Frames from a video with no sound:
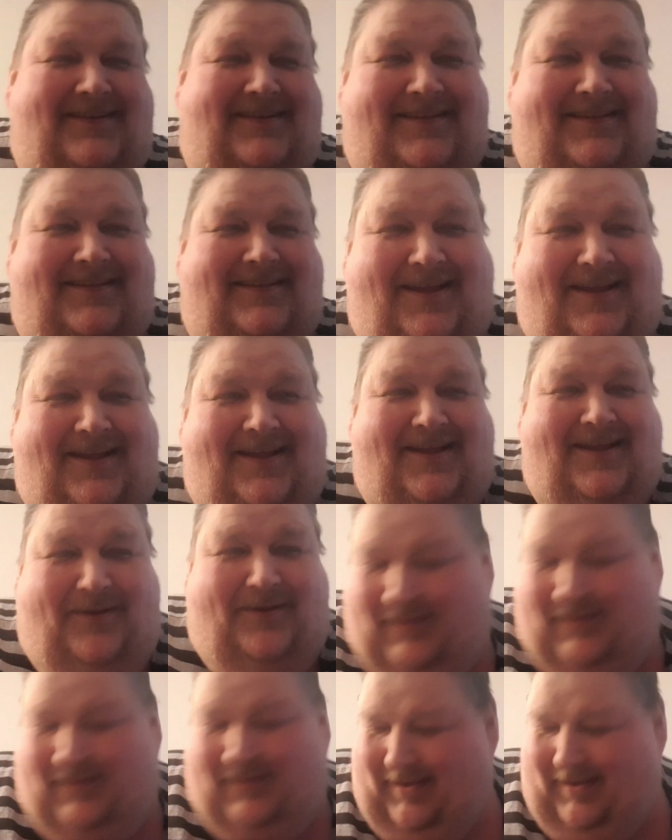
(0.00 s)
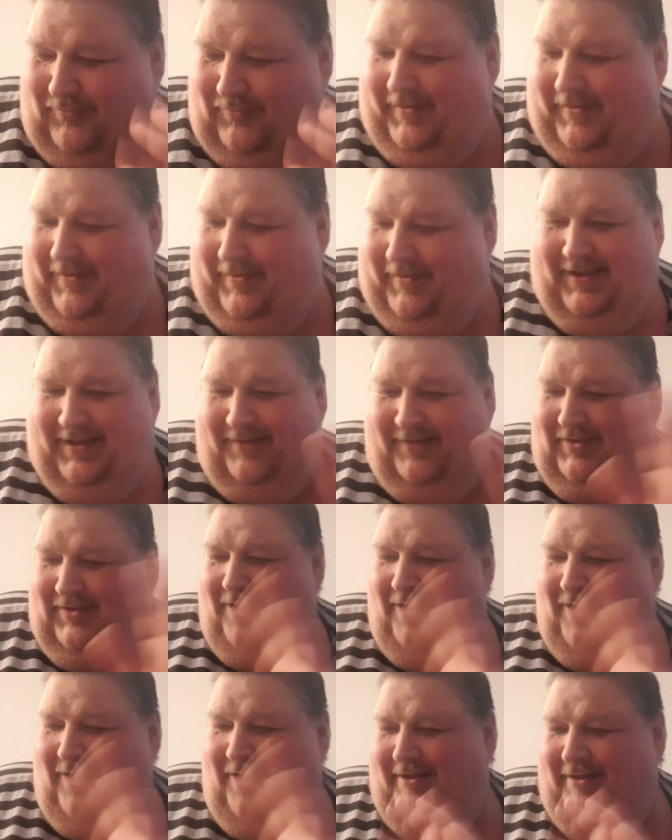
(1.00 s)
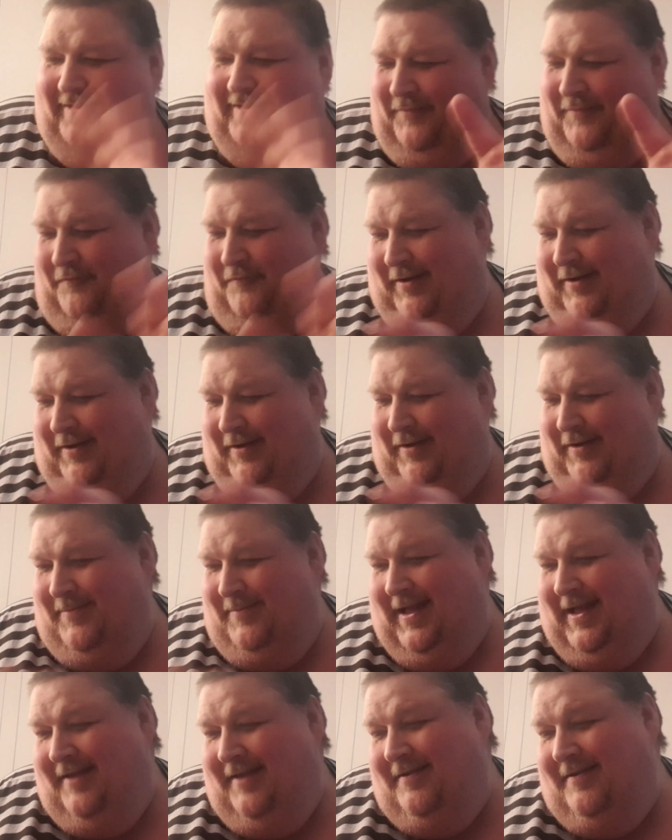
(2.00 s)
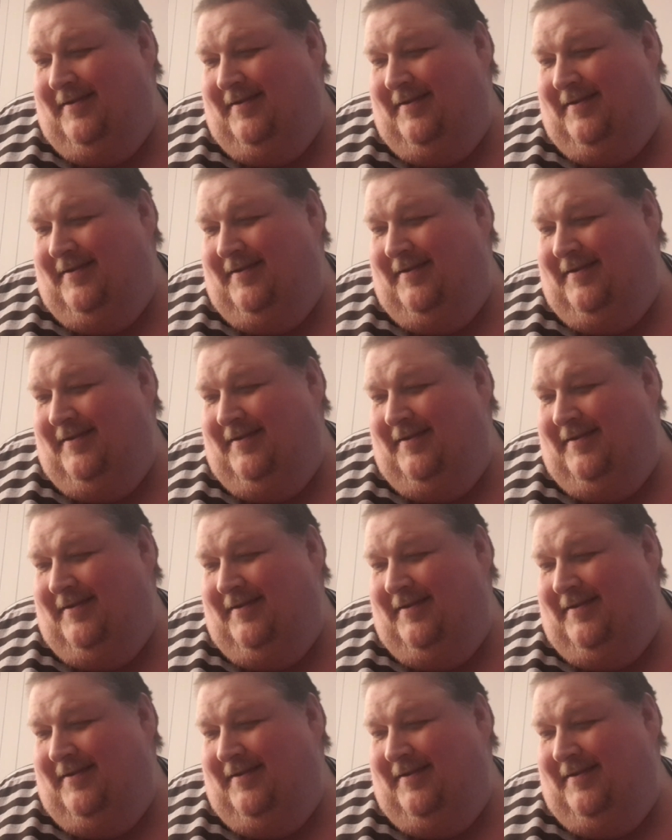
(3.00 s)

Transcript: No, I was thinking of a totally different film then.